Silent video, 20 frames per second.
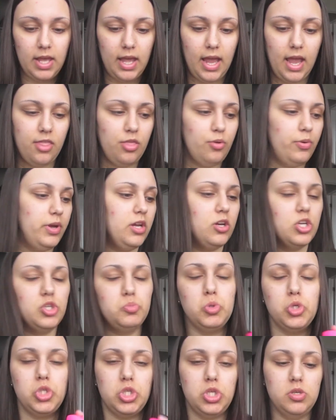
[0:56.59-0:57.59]
And the way you're
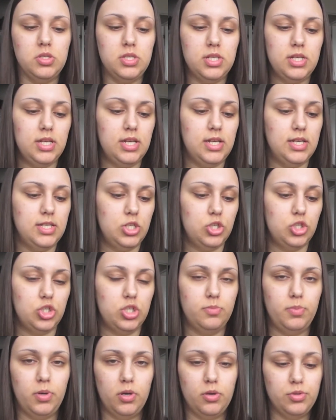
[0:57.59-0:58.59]
supposed to use it is you're
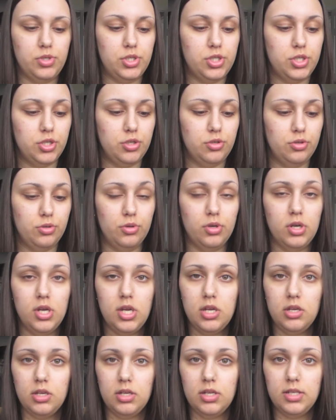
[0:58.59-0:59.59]
supposed to
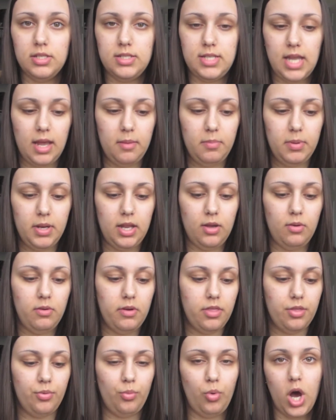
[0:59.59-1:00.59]
dampen it
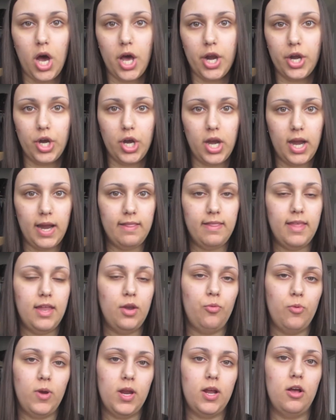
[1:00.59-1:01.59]
with water and
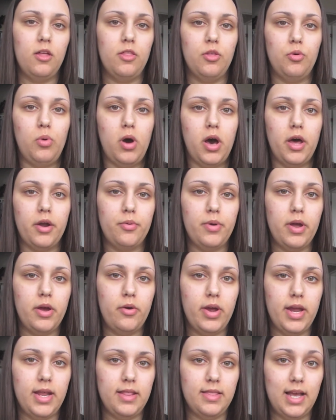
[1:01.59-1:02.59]
then wring all the water
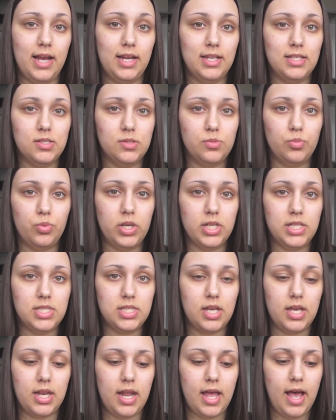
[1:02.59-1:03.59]
out, and that's what's
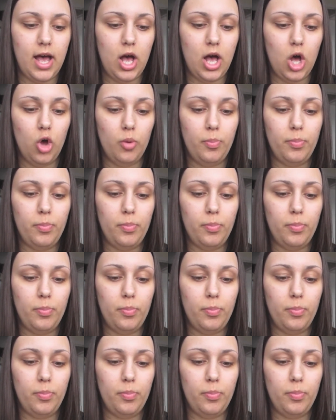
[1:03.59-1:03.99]
gonna help